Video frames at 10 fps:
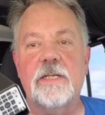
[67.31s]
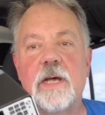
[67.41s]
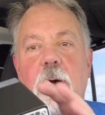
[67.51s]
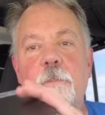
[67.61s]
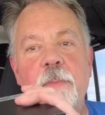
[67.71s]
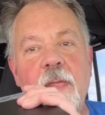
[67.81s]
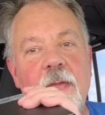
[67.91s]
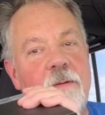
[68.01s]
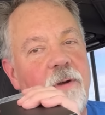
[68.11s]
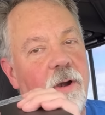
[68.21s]
So
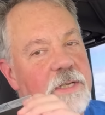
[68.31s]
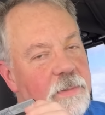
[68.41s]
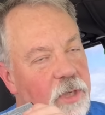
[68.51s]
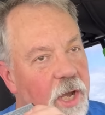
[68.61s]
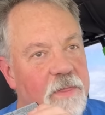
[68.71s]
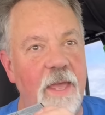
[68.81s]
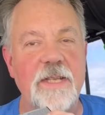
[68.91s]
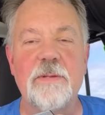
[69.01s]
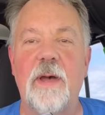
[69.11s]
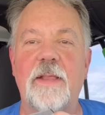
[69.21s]
heard some good
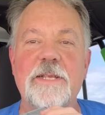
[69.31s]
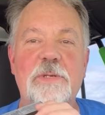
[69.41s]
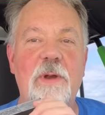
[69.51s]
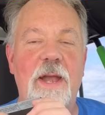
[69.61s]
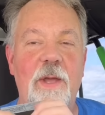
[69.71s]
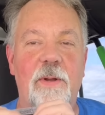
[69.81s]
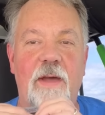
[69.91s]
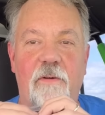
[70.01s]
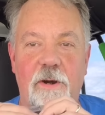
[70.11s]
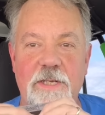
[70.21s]
things about this radio and
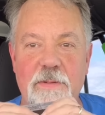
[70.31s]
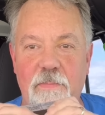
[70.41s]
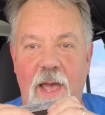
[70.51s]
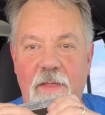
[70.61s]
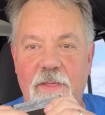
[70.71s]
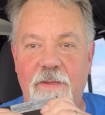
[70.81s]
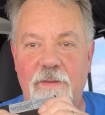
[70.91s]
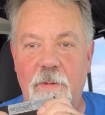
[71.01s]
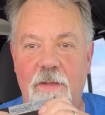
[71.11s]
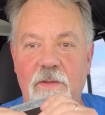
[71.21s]
I've heard some bad things
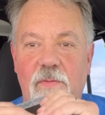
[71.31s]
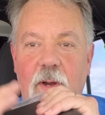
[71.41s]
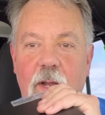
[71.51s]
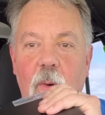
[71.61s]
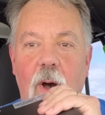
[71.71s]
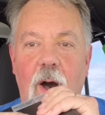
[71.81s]
about this radio.